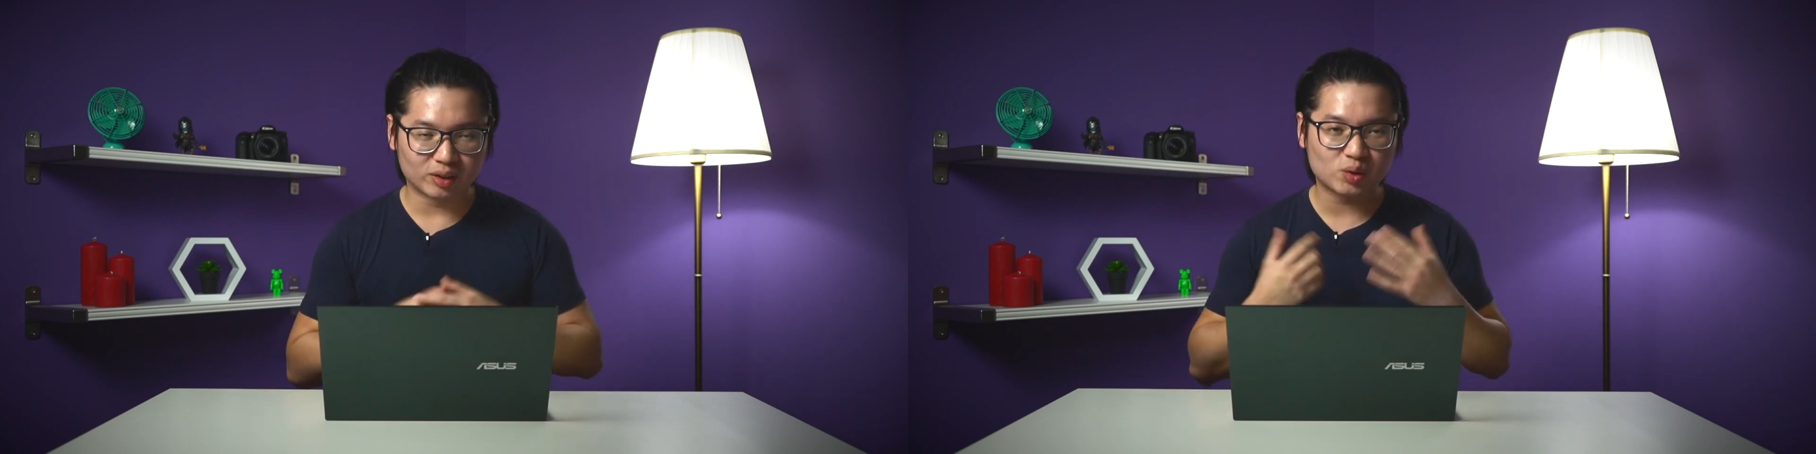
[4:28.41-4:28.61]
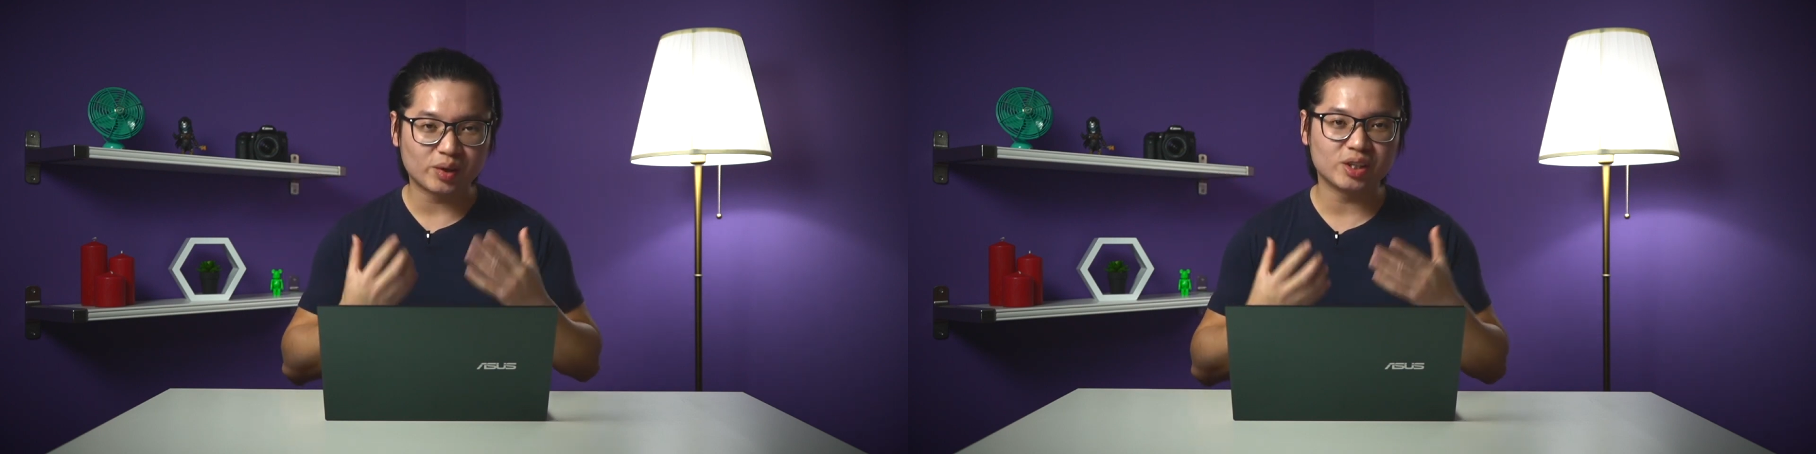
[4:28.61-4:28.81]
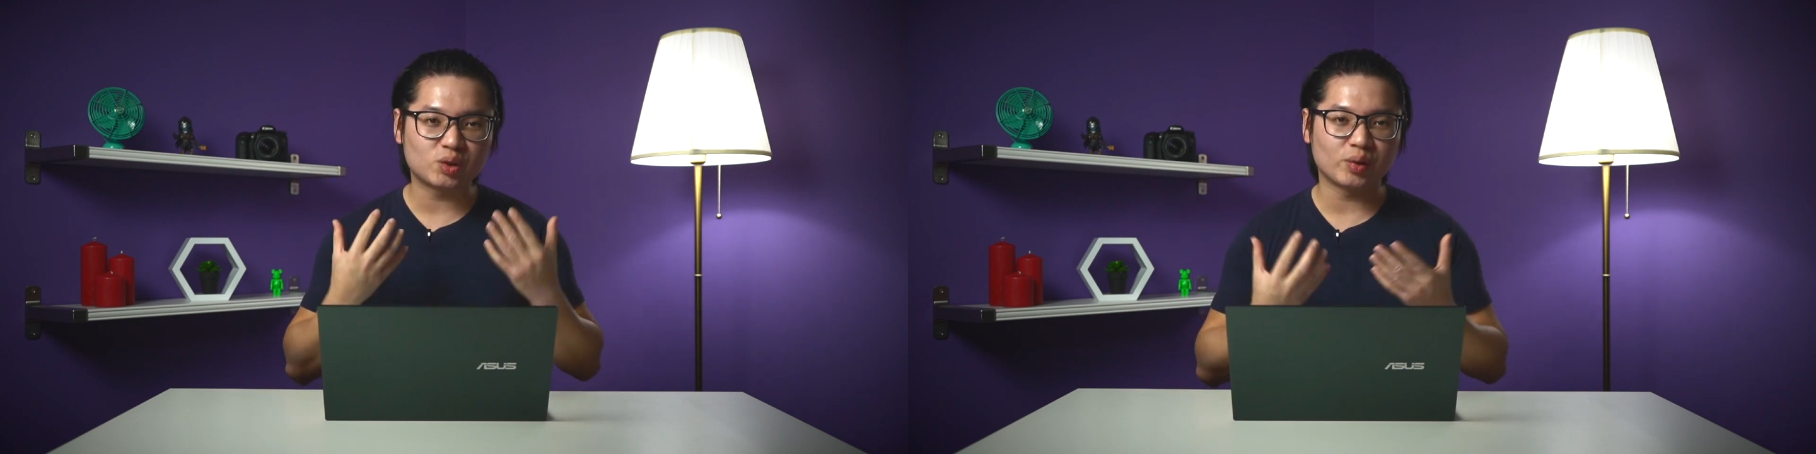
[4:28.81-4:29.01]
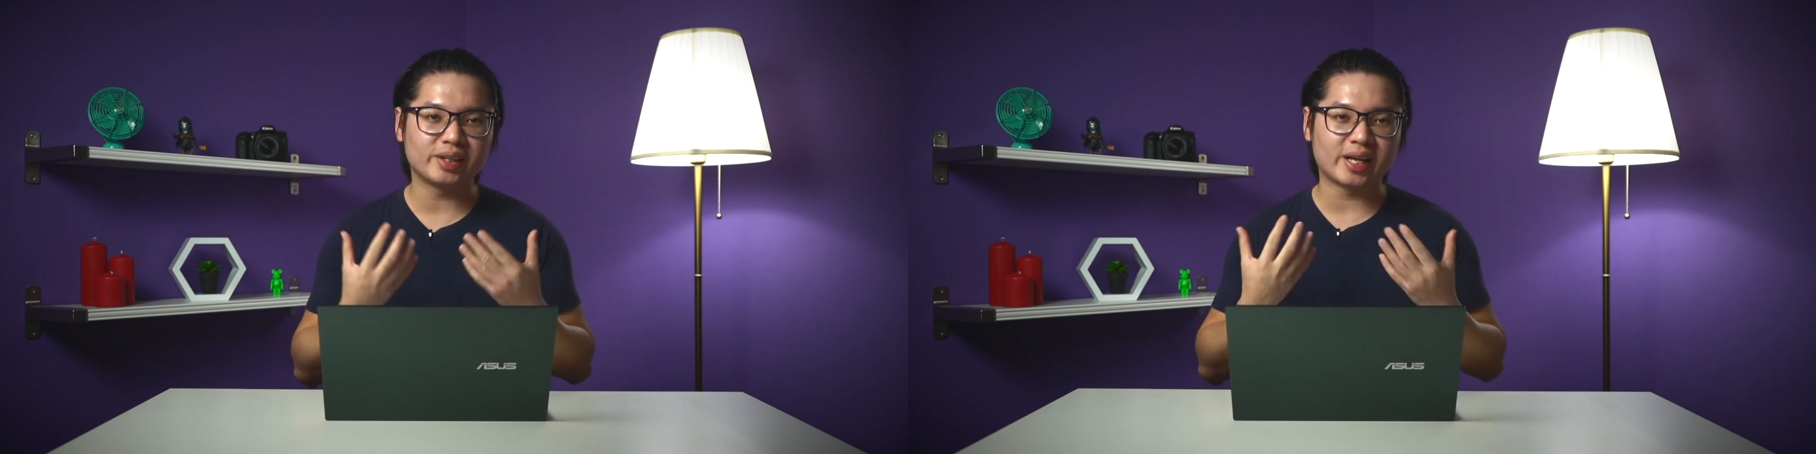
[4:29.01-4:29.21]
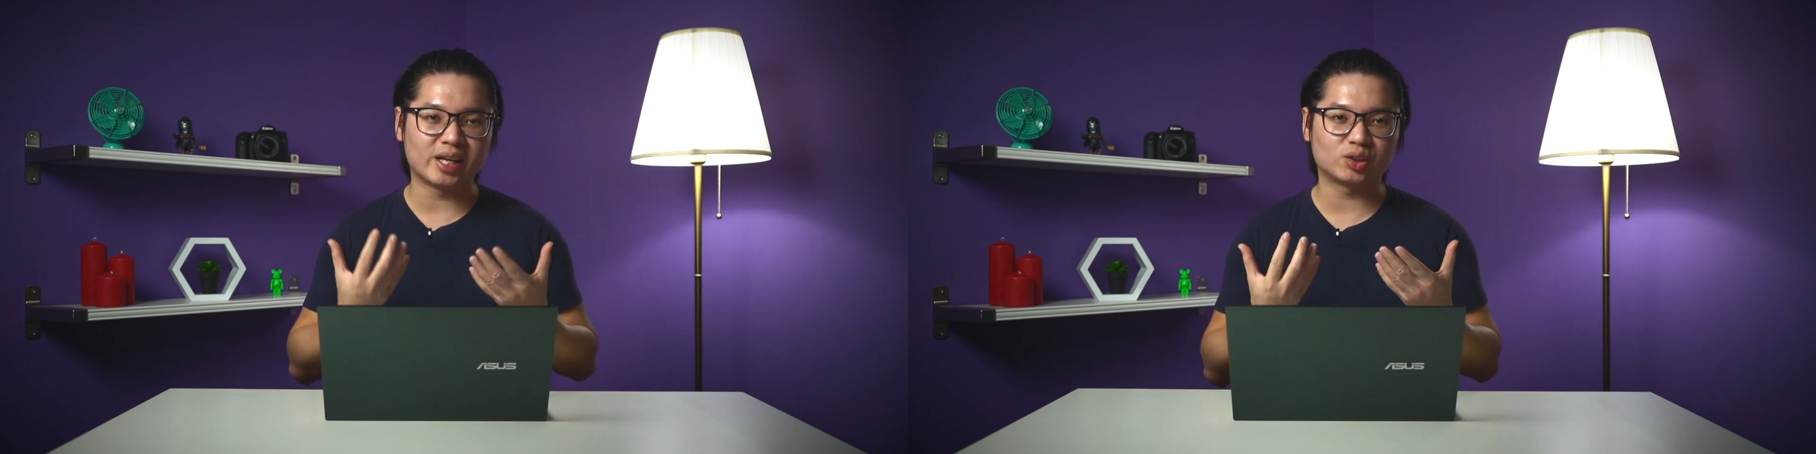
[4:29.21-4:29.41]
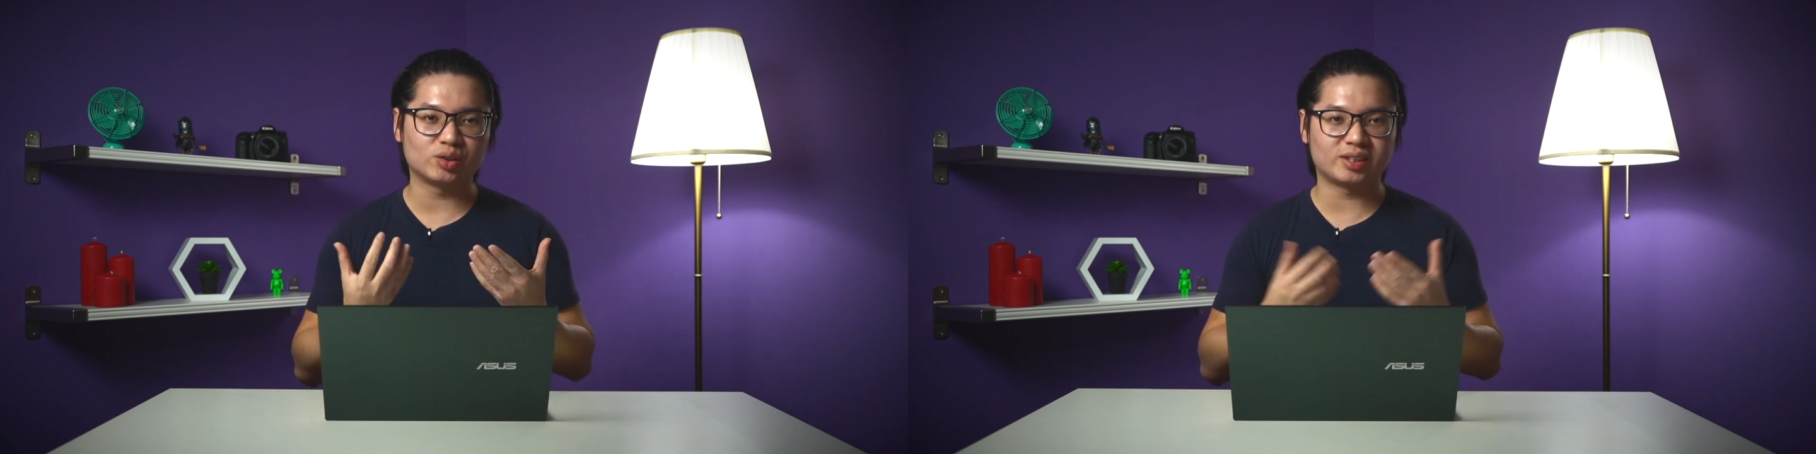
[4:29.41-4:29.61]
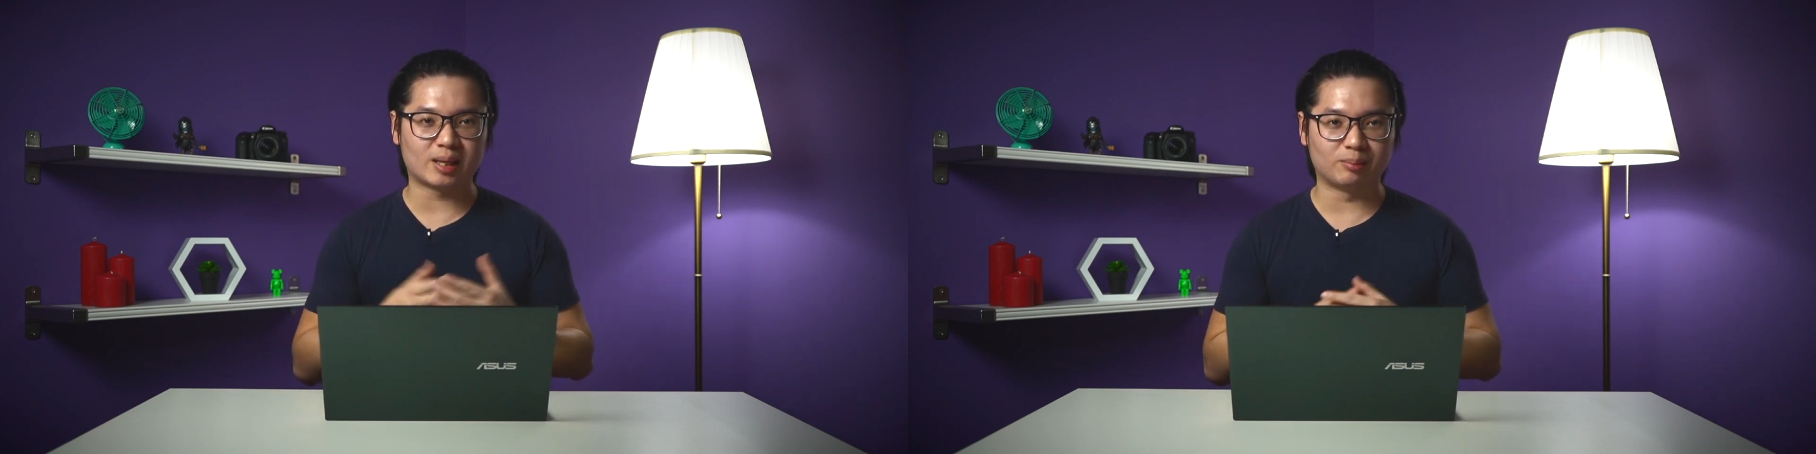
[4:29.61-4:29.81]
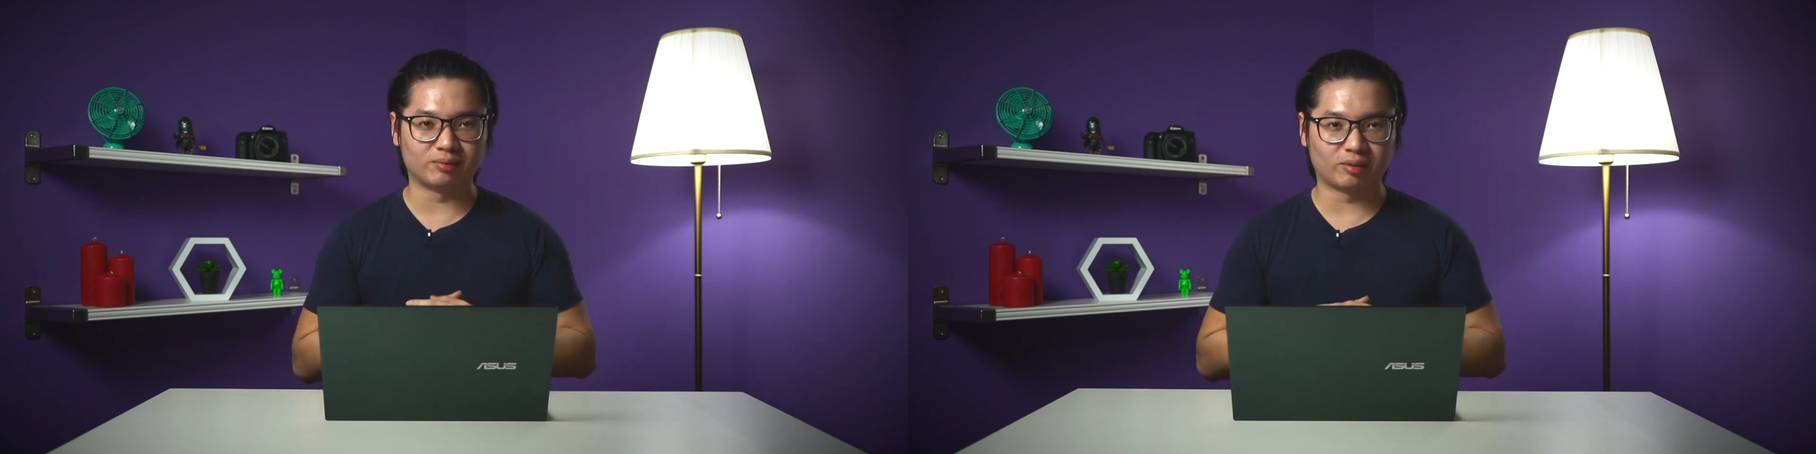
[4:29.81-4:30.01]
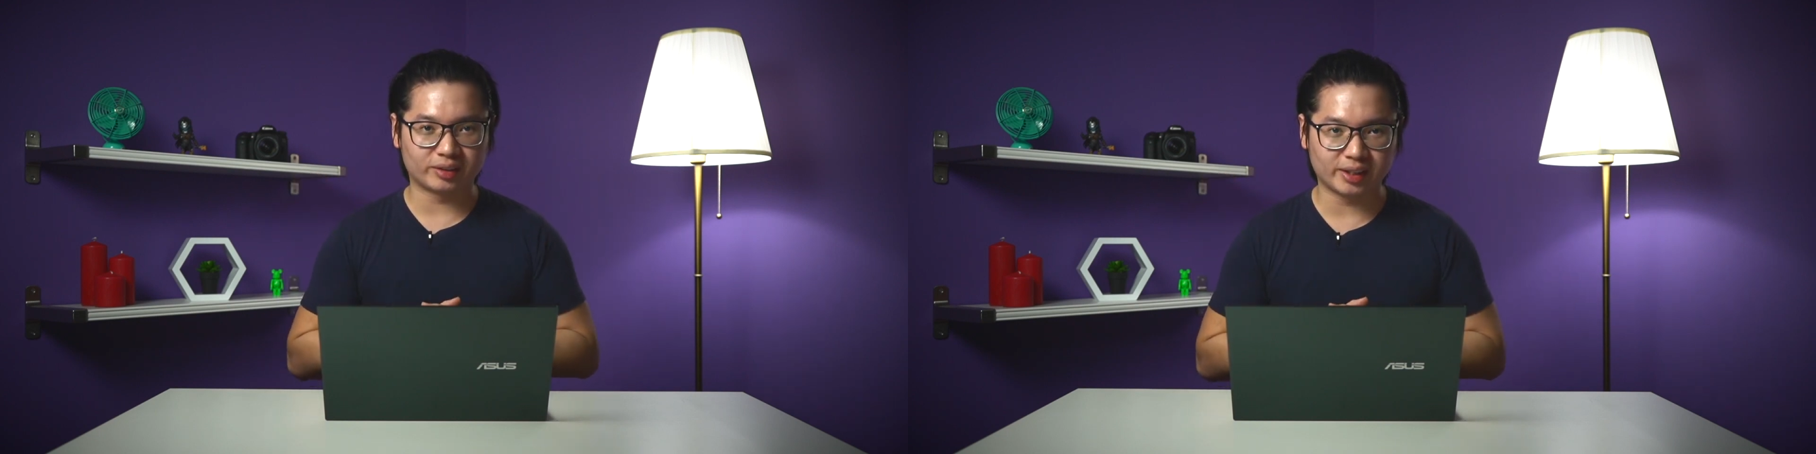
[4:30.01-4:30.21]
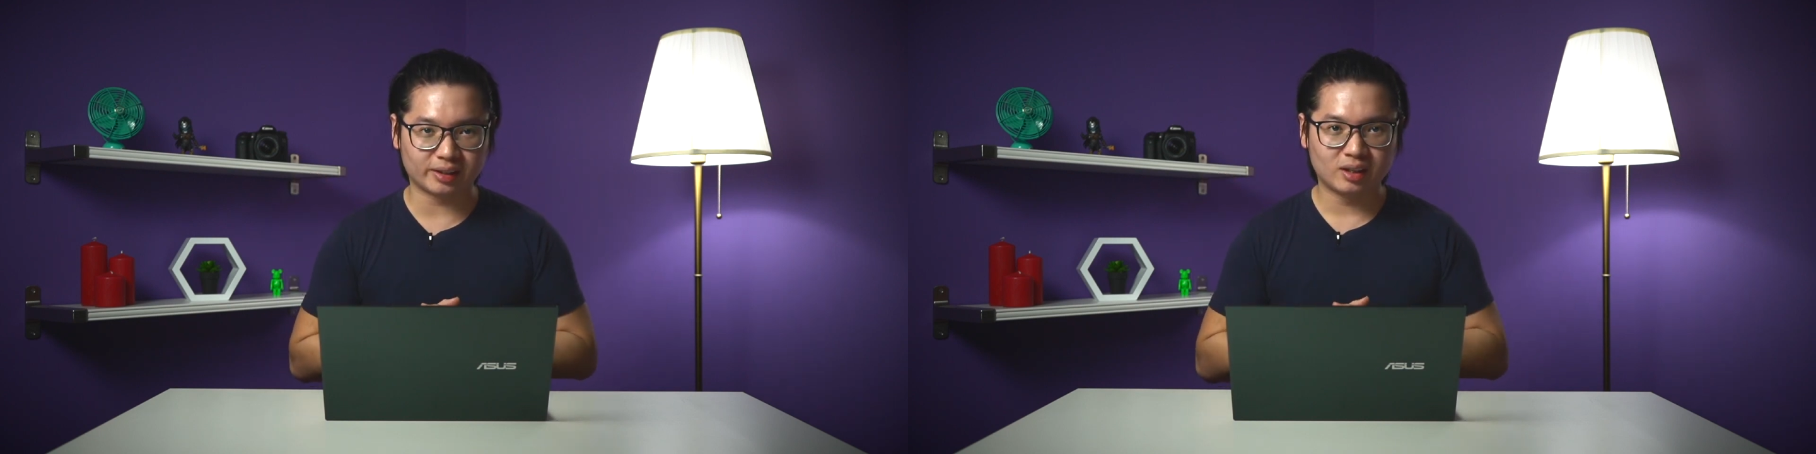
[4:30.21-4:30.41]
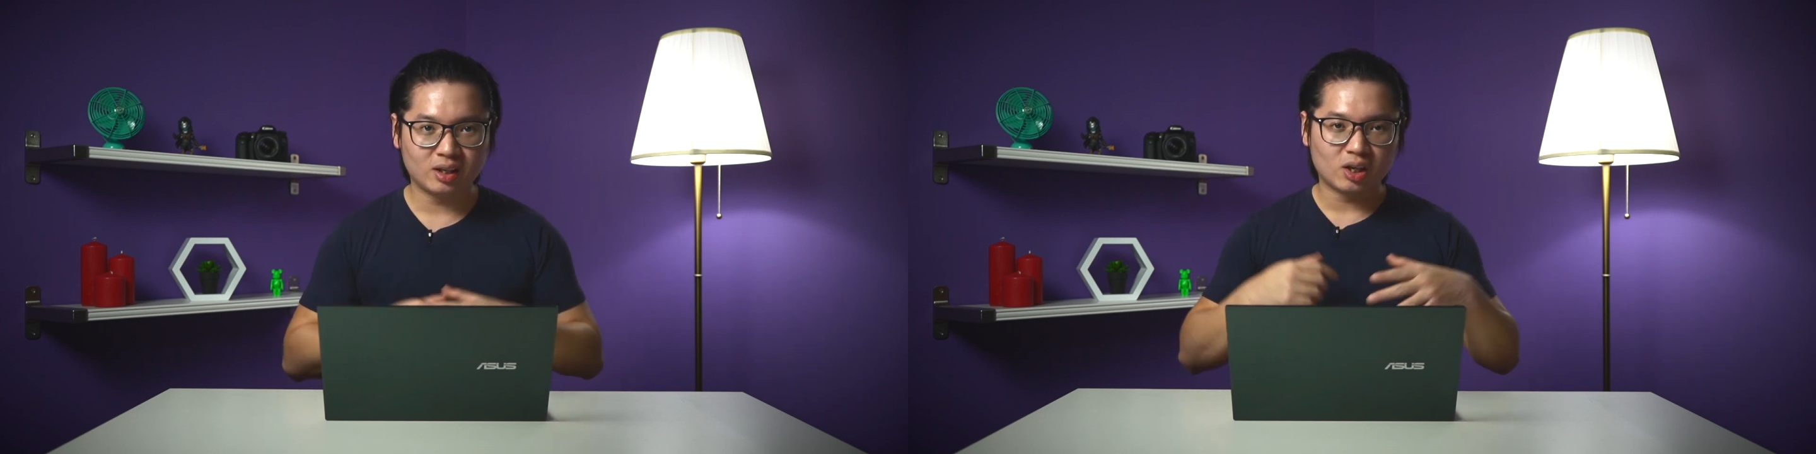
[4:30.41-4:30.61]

2020 Asus ZenBook 14.